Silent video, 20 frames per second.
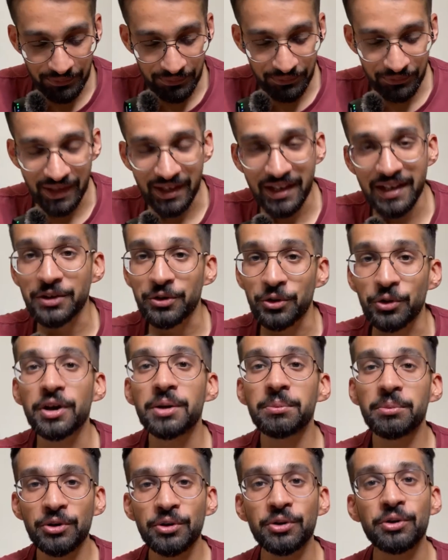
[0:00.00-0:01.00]
When I
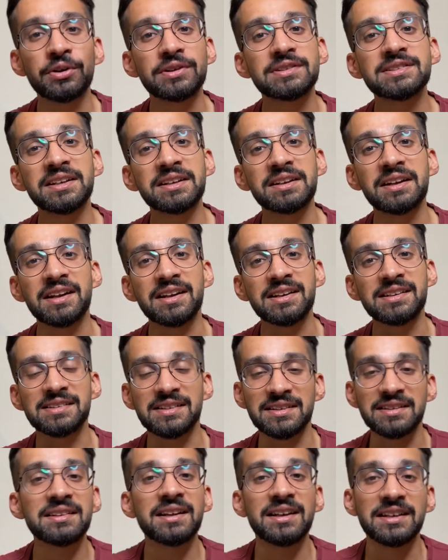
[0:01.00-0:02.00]
talk about toxic traits,
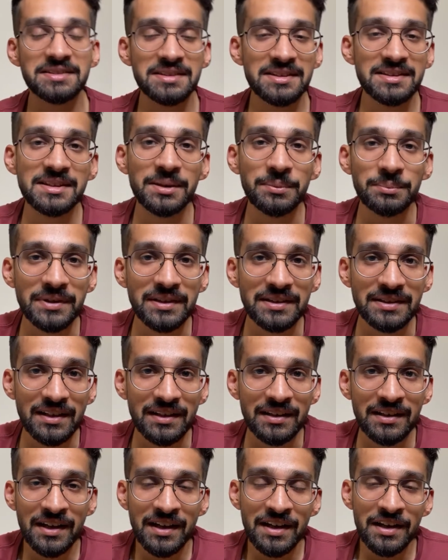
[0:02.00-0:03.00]
this is actually something
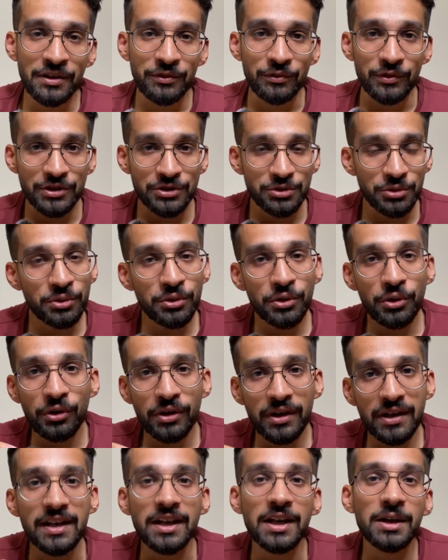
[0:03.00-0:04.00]
that we should
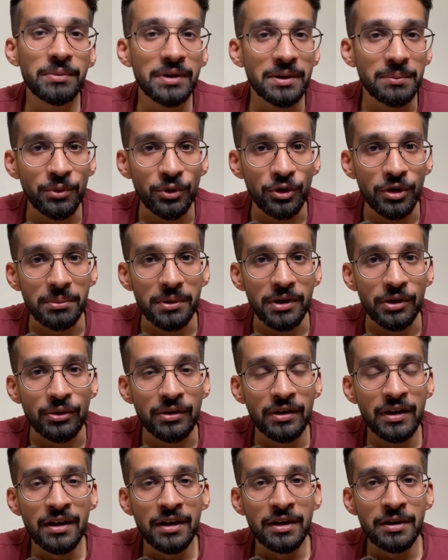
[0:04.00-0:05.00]
talk a little bit more about,
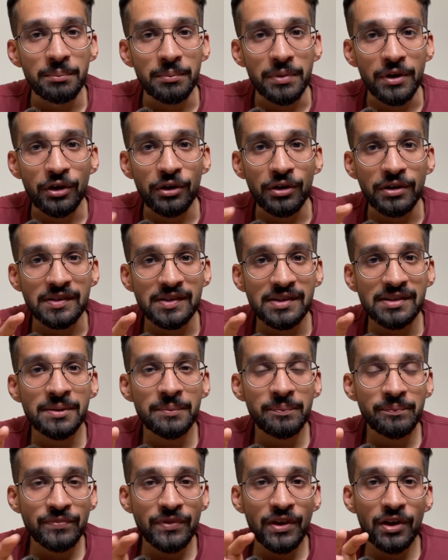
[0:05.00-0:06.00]
because
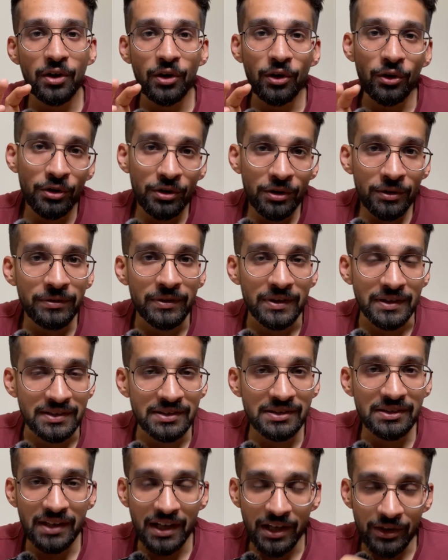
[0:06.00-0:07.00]
all of
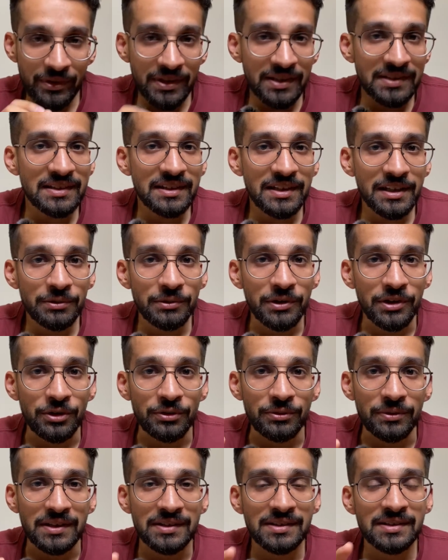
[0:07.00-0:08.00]
us, every single one
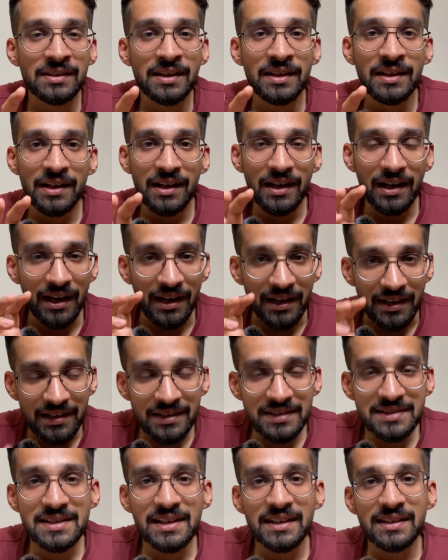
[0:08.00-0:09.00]
of us,
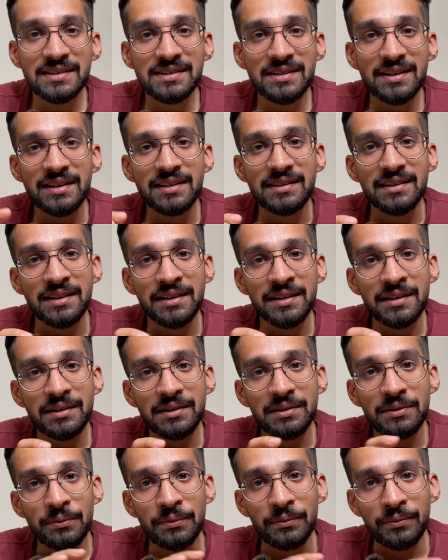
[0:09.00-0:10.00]
understands that there
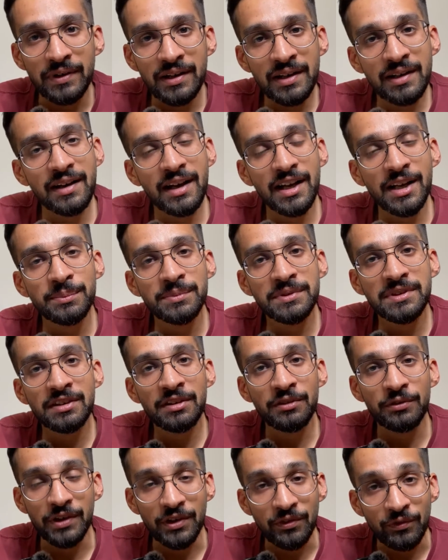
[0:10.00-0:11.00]
were
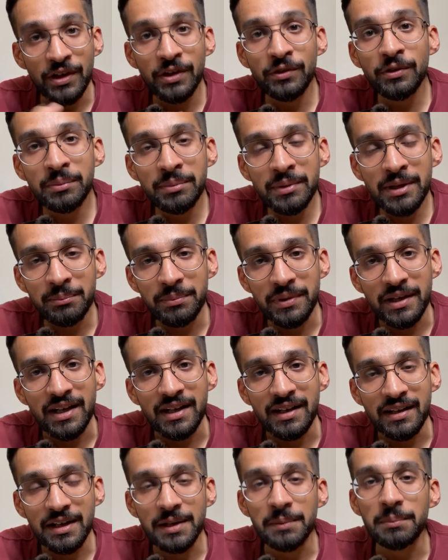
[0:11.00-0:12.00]
times when we were being
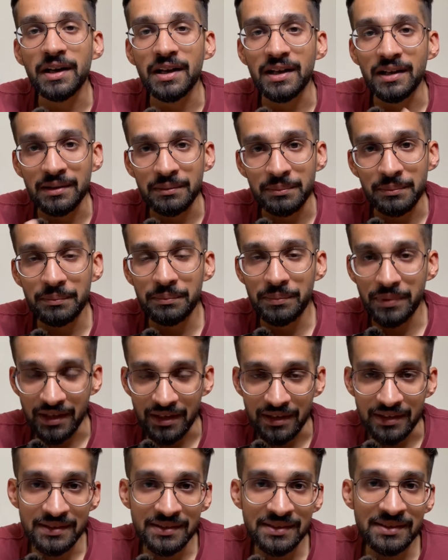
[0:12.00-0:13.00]
parented by our
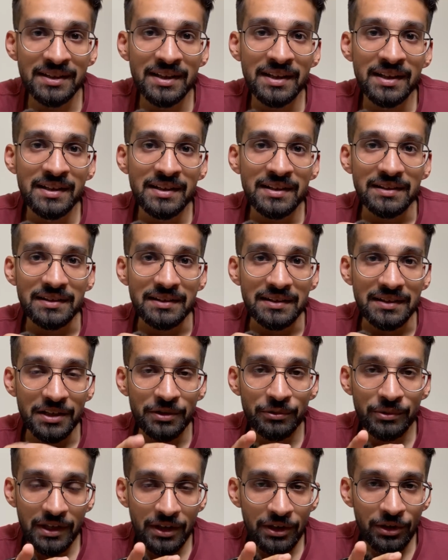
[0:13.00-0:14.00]
parents.
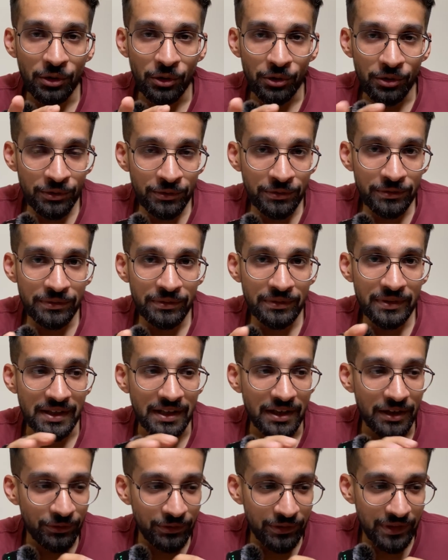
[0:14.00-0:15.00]
There were a lot of
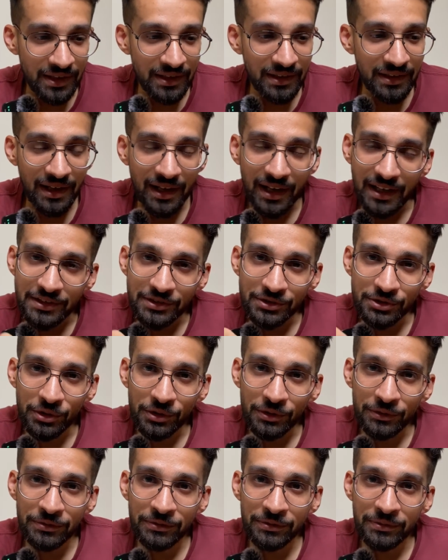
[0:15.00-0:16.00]
different kinds
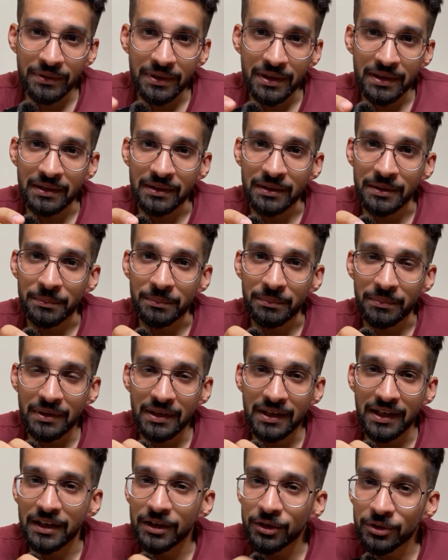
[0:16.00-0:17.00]
of
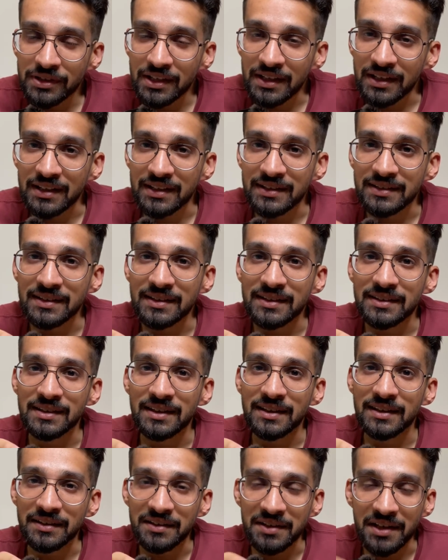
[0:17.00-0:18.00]
idiosyncrasies
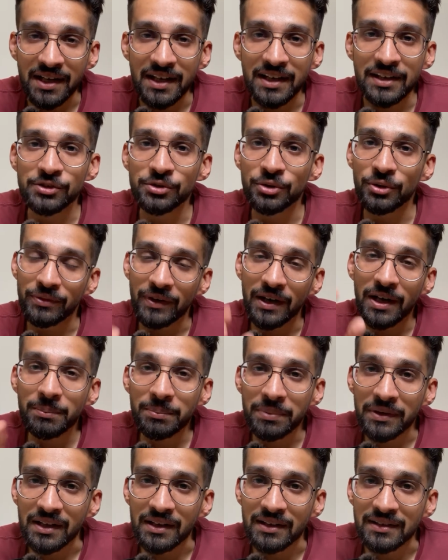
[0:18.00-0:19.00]
and traits of our
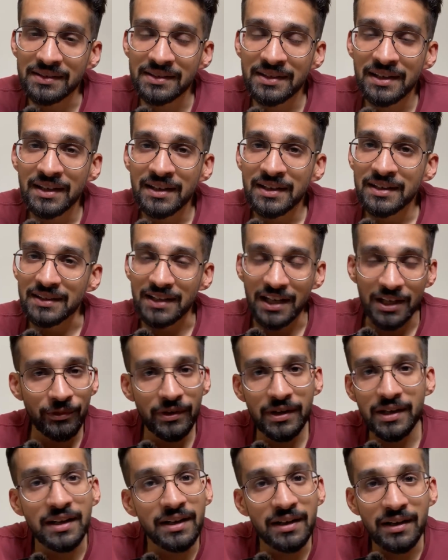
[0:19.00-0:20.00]
parents that
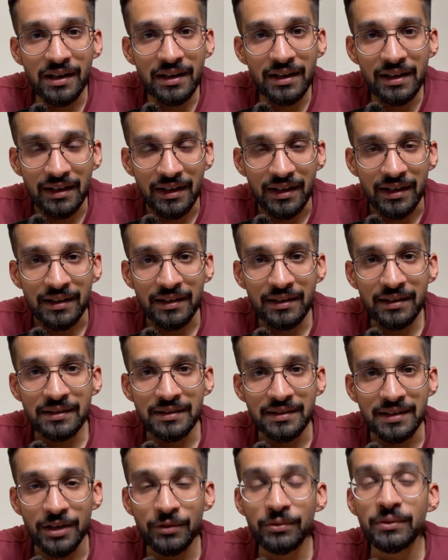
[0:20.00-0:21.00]
we didn't really like,
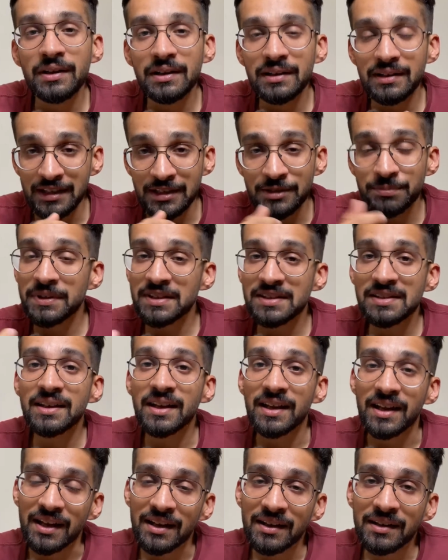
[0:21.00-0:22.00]
that we especially
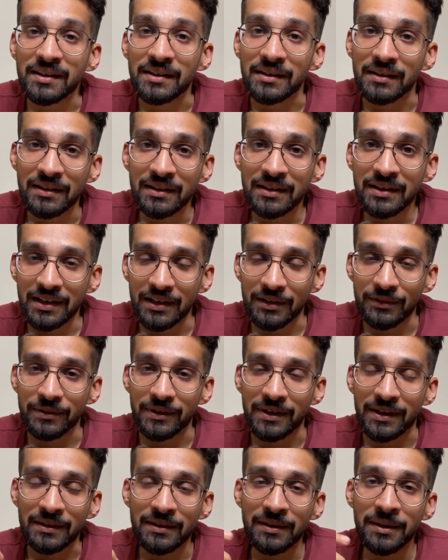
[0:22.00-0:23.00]
hated, in
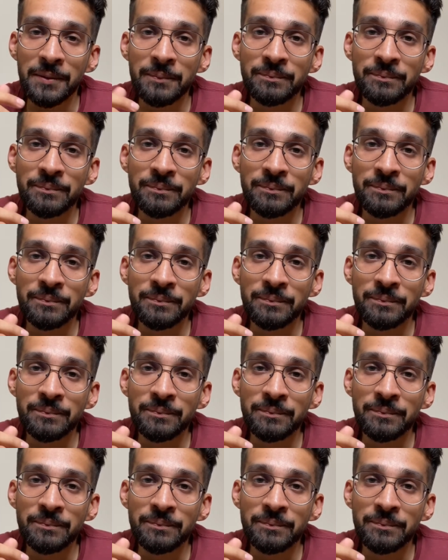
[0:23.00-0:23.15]
fact.